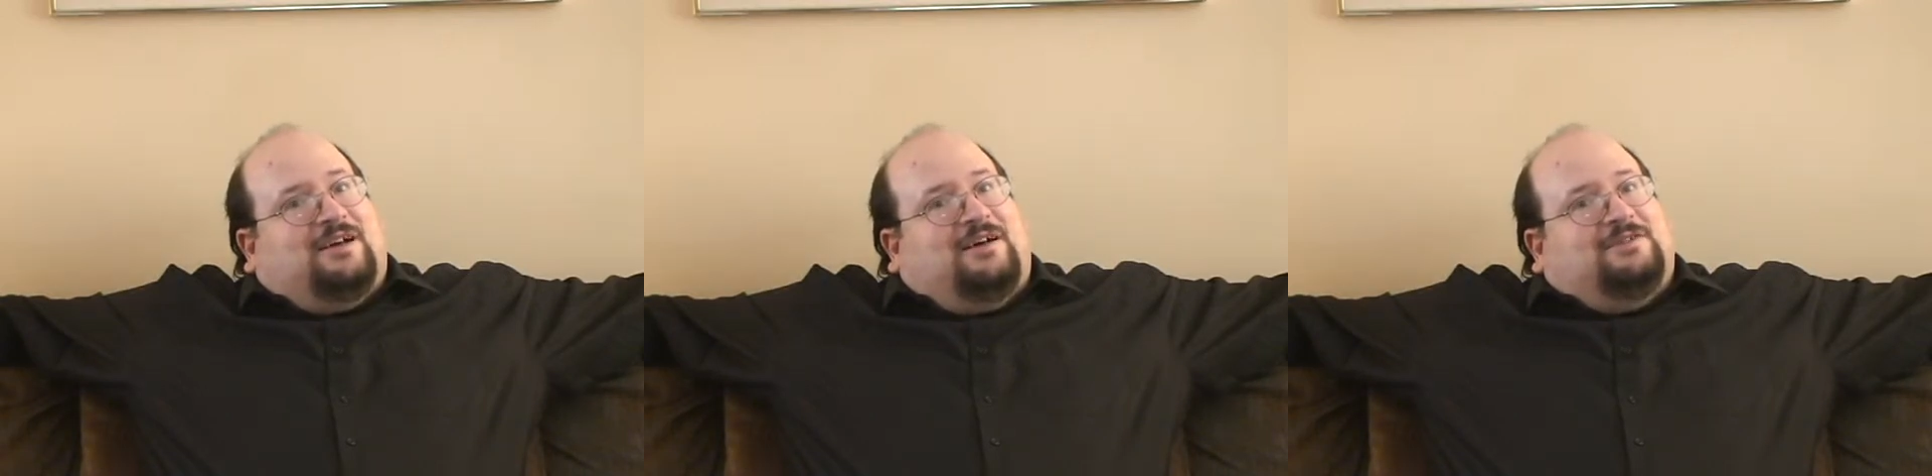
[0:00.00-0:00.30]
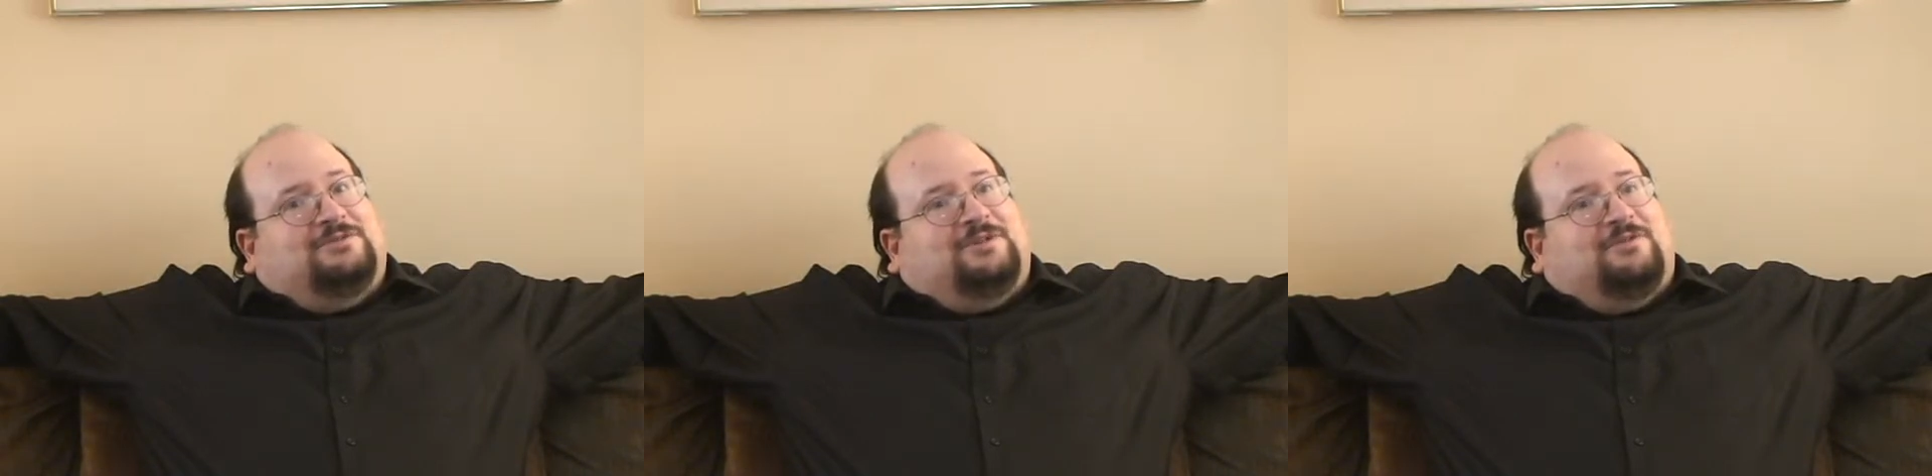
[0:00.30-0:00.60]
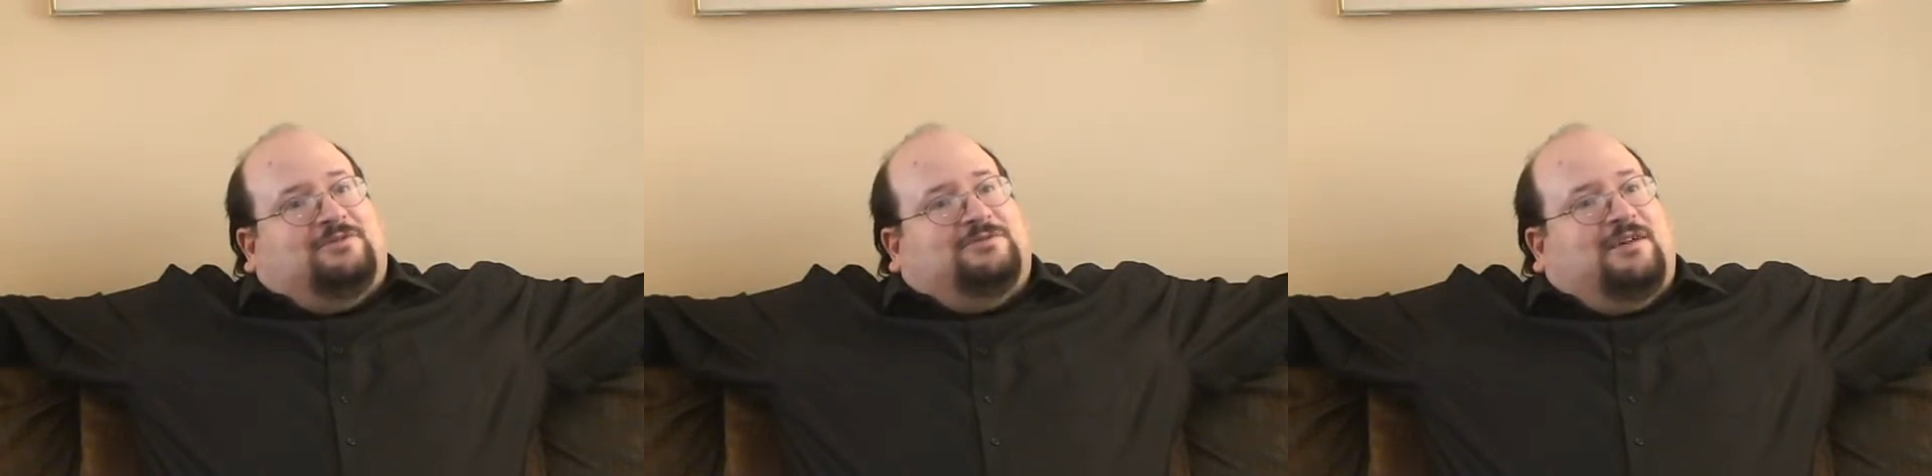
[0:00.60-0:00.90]
on the
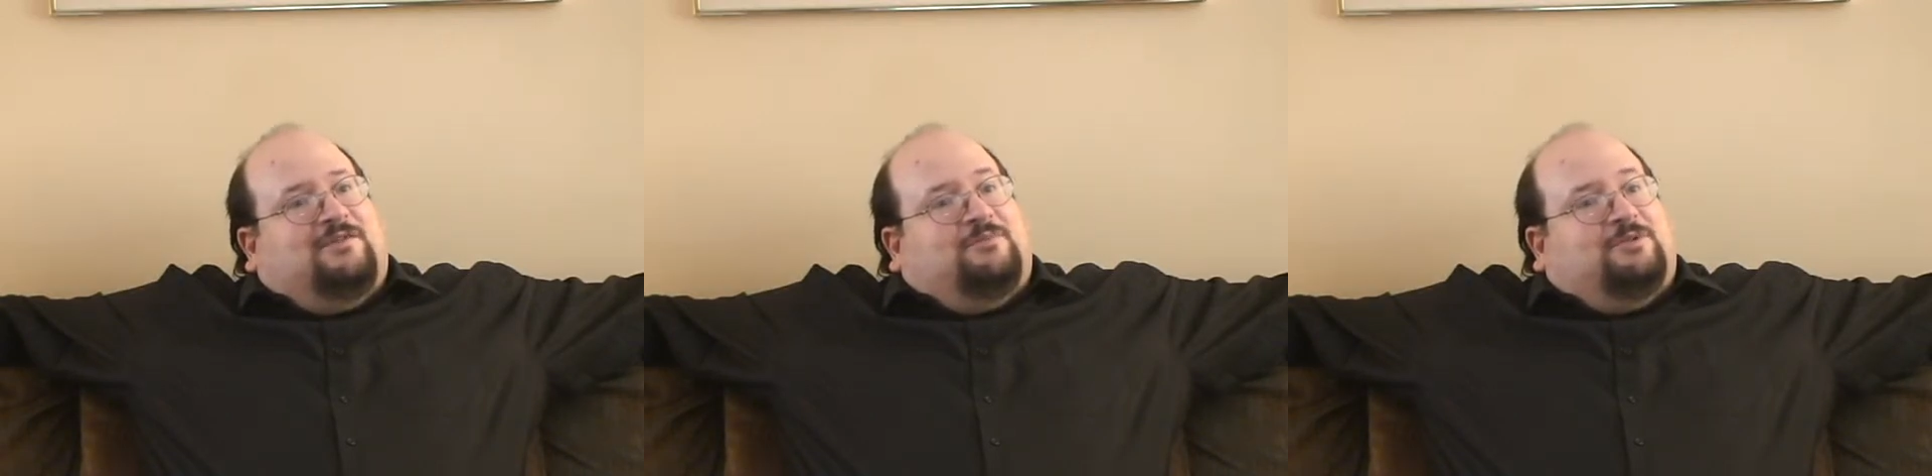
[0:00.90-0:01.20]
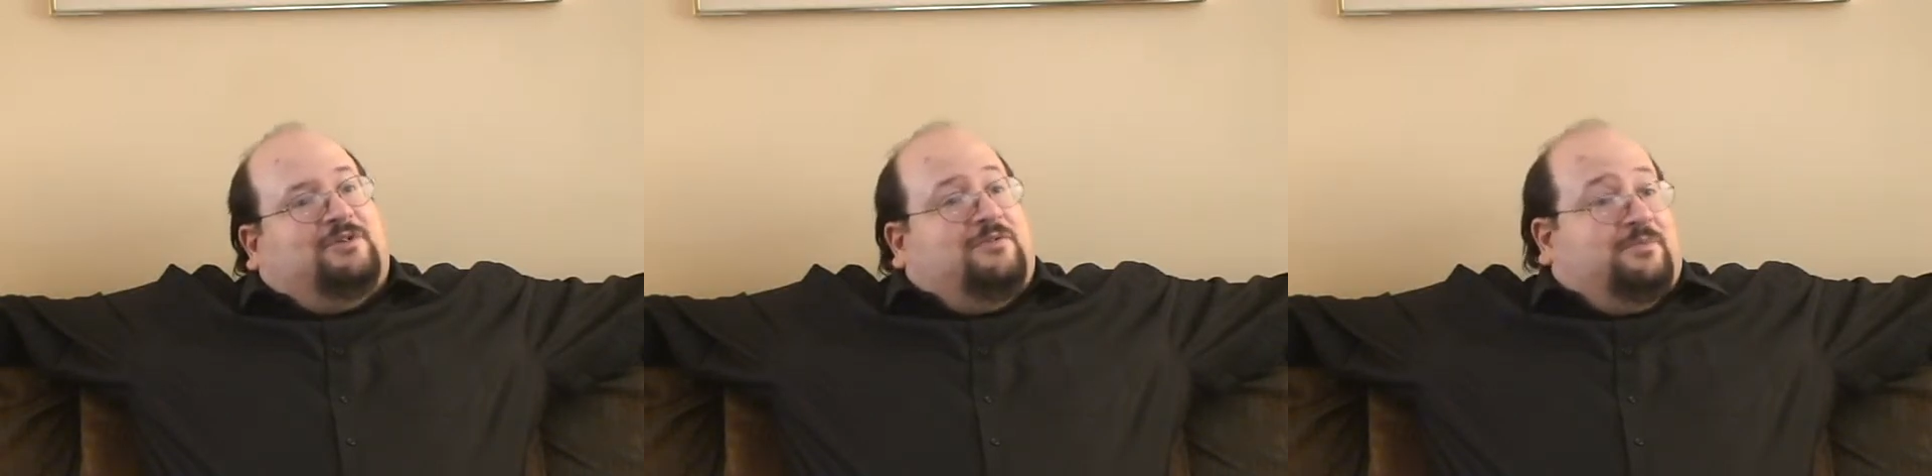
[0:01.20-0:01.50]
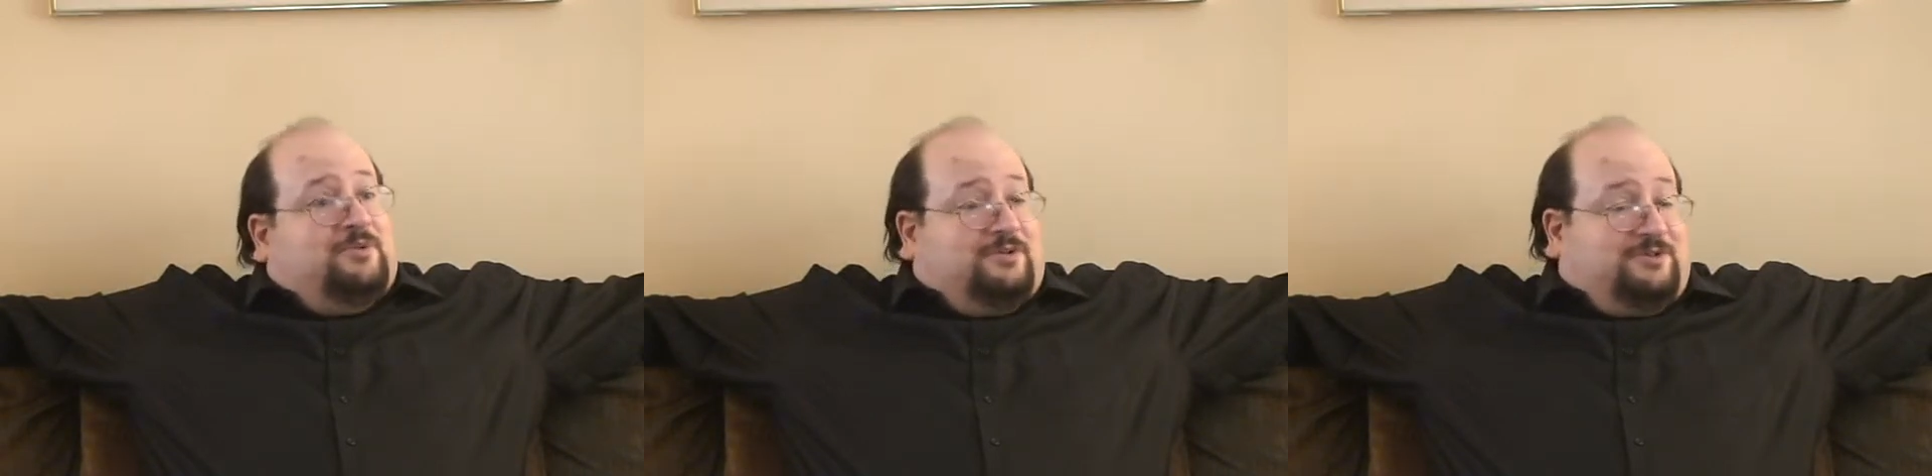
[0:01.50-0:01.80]
lower level below the
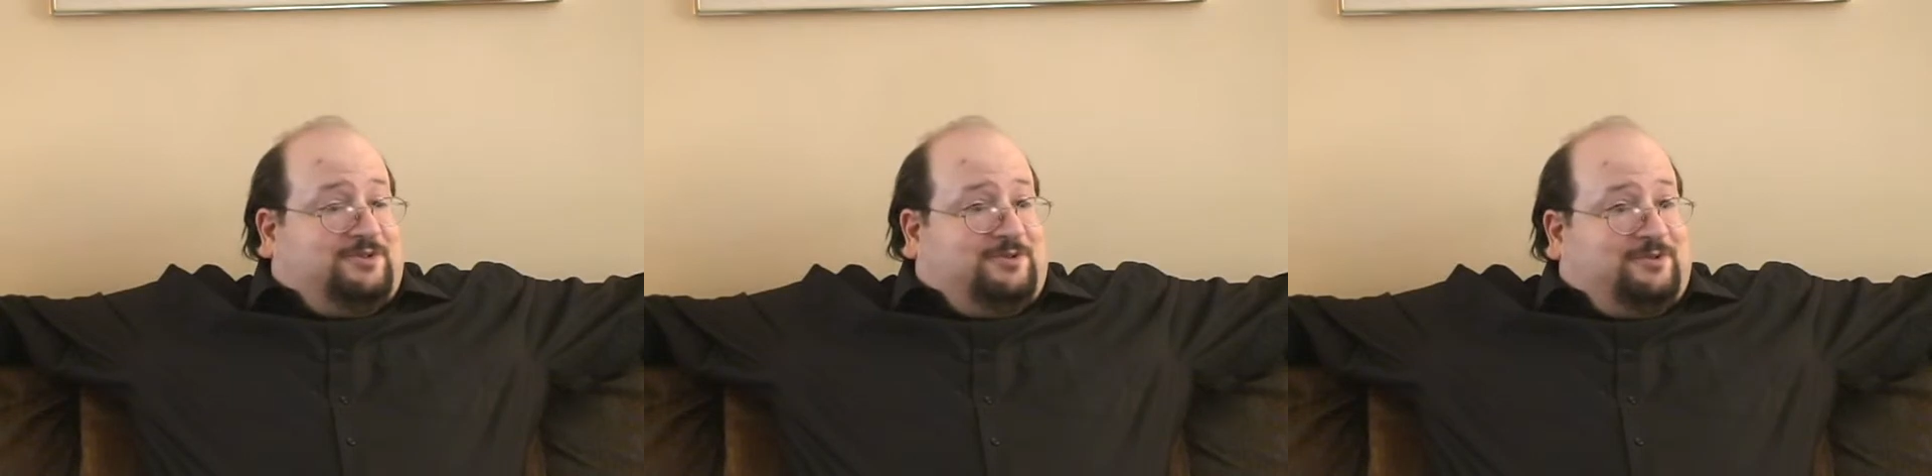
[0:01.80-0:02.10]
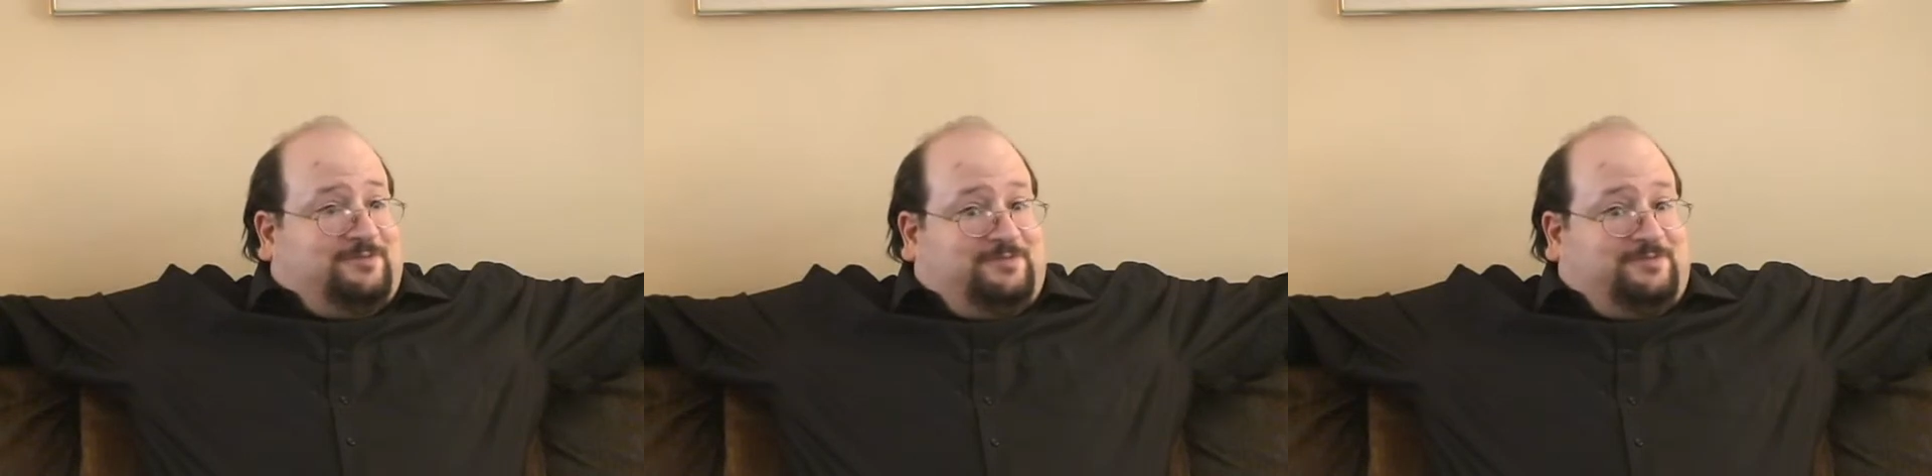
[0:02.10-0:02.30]
bookstore,